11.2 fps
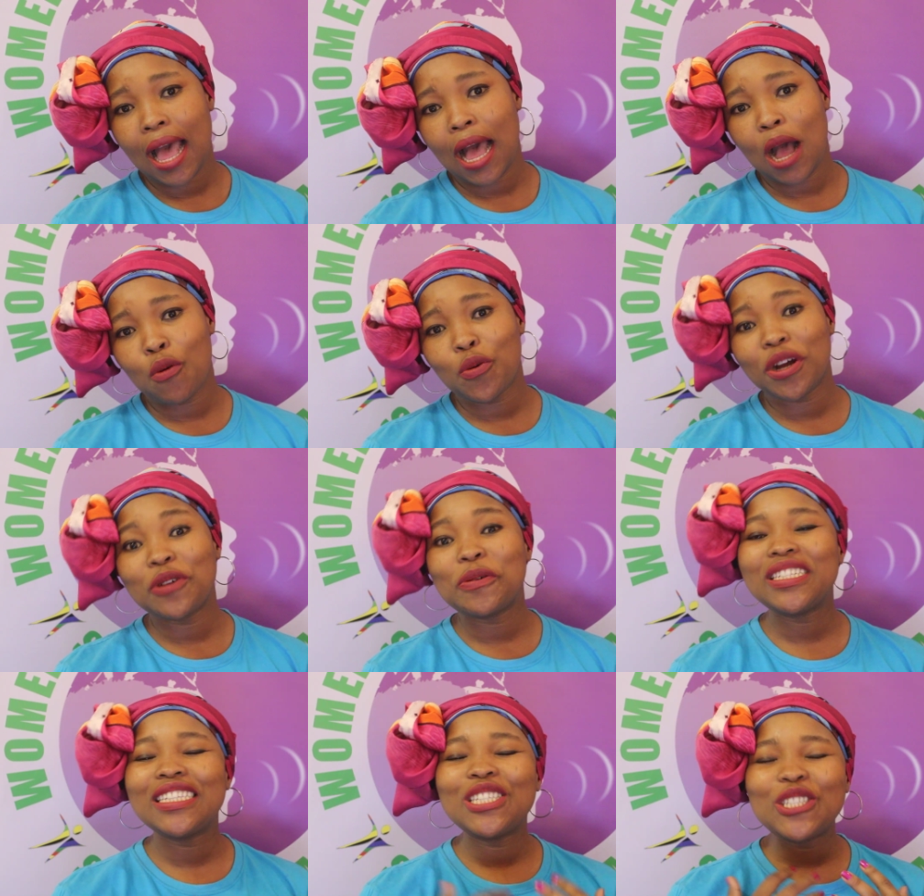Uh, we're working with
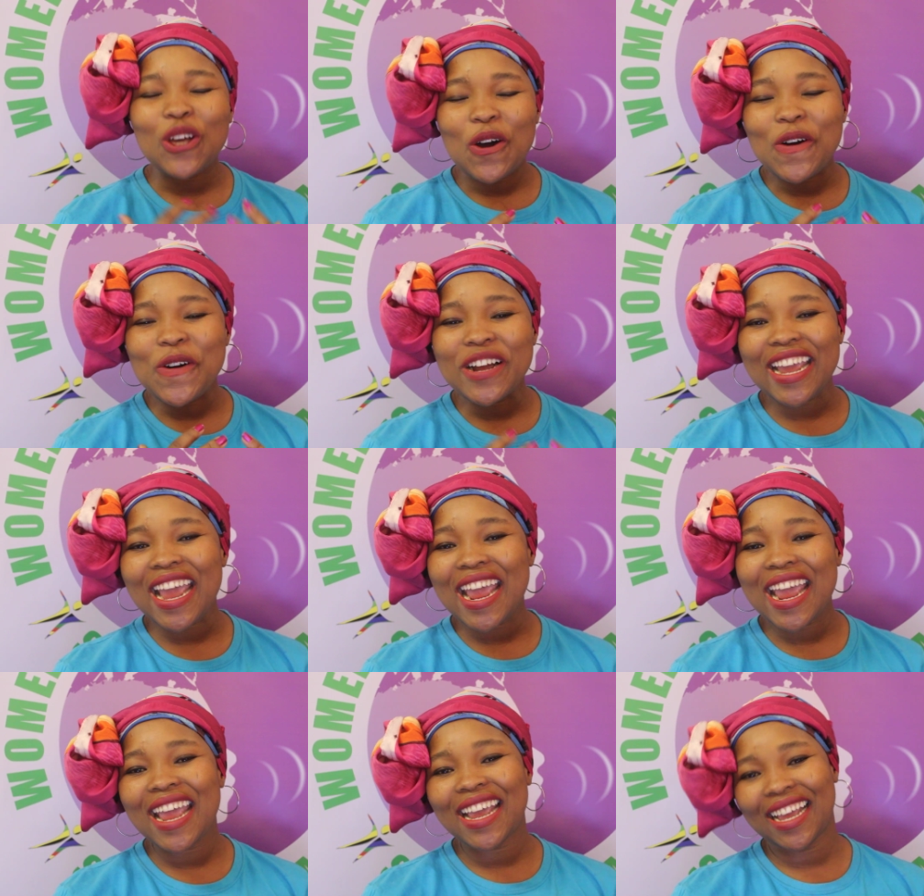
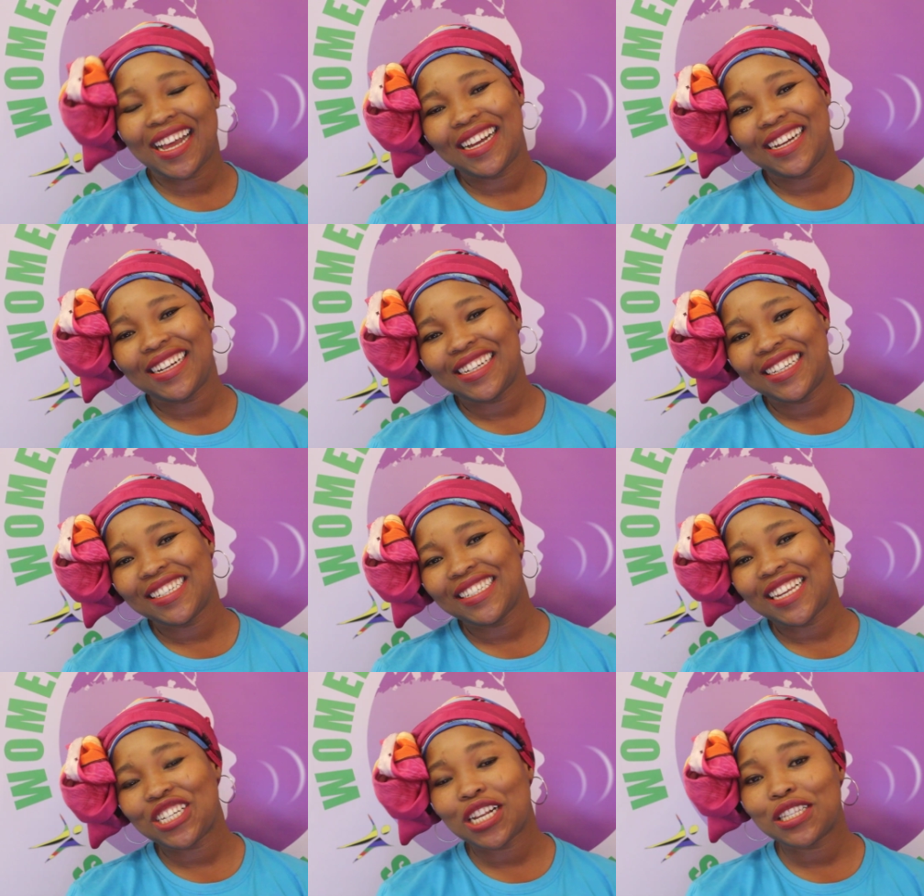Sisonke, uh,
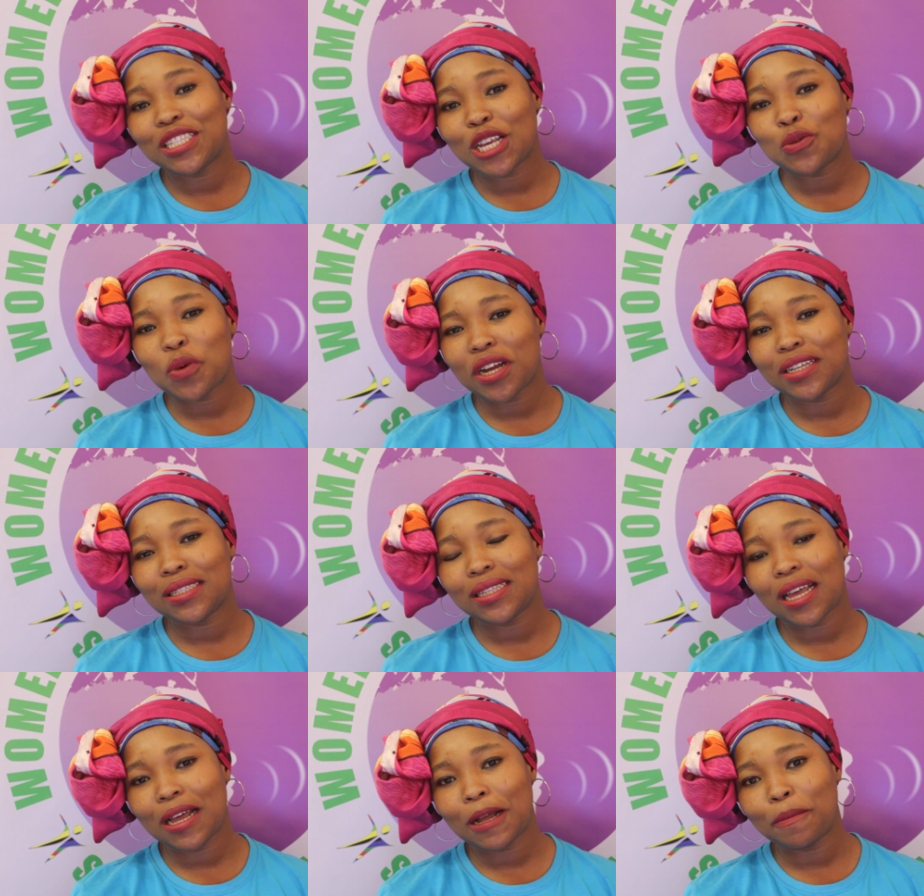National Sex Workers
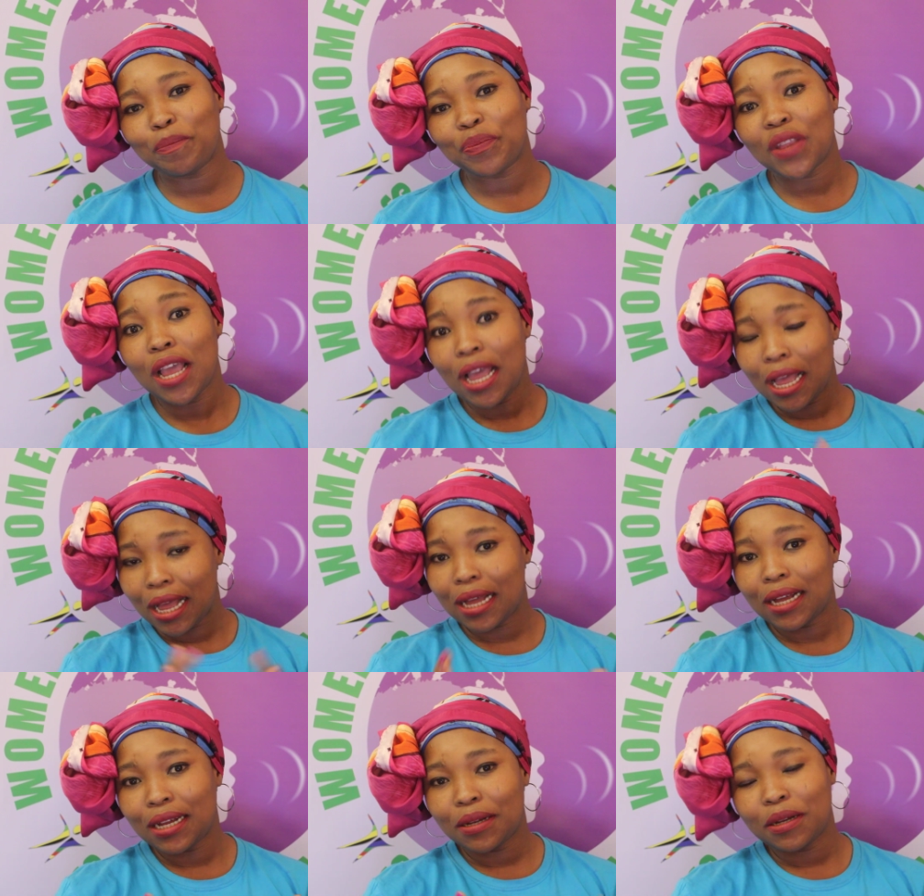um,
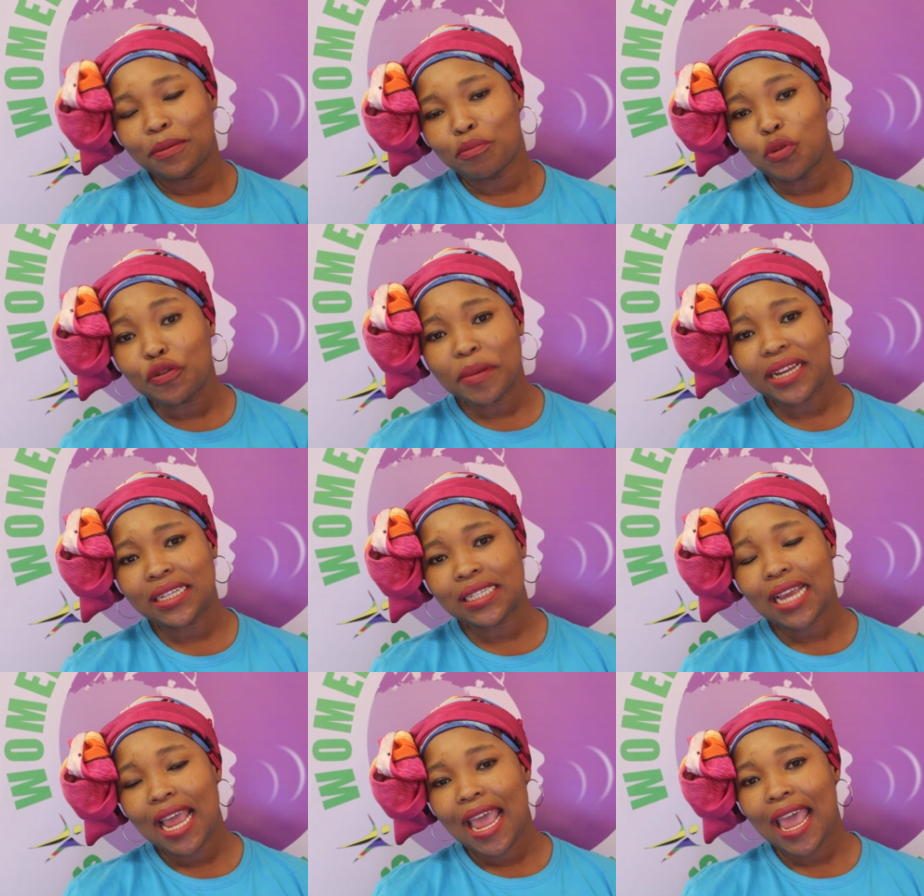uh,
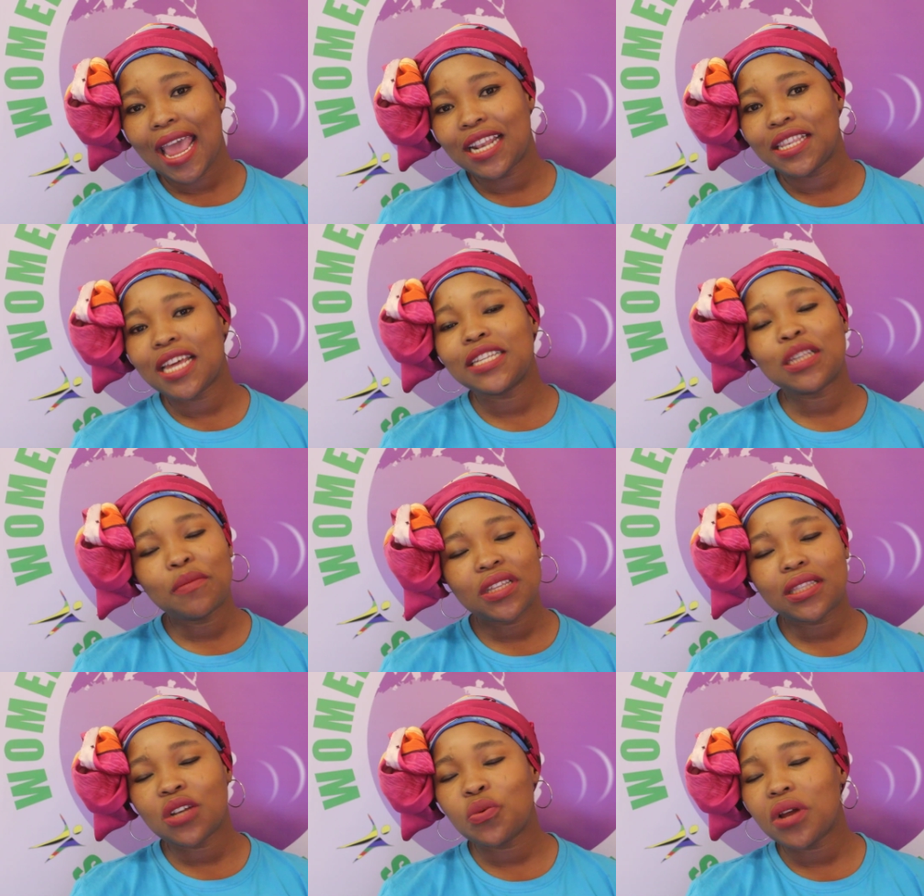Movement, and that is
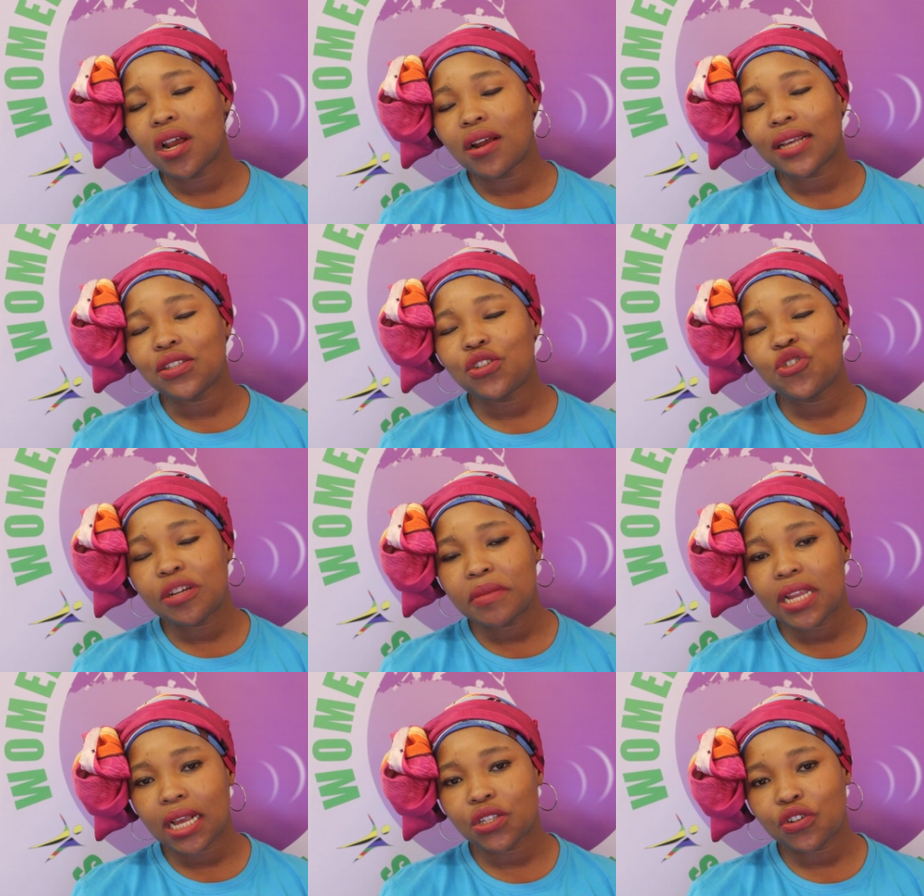something that we are
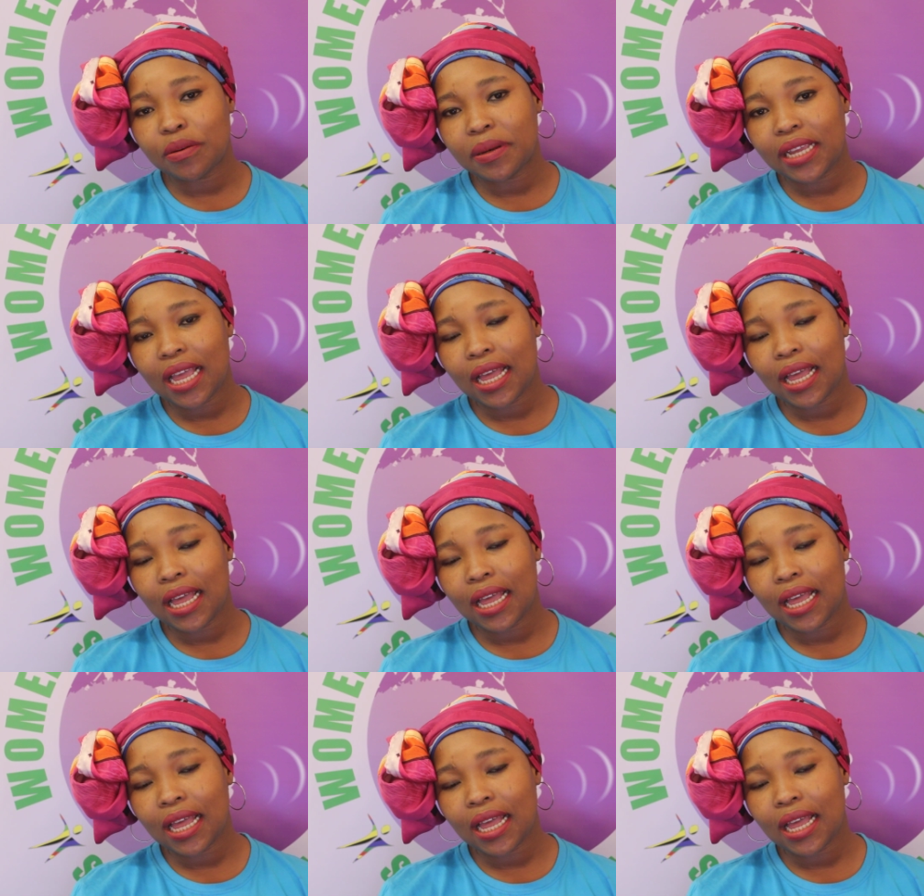extremely, extremely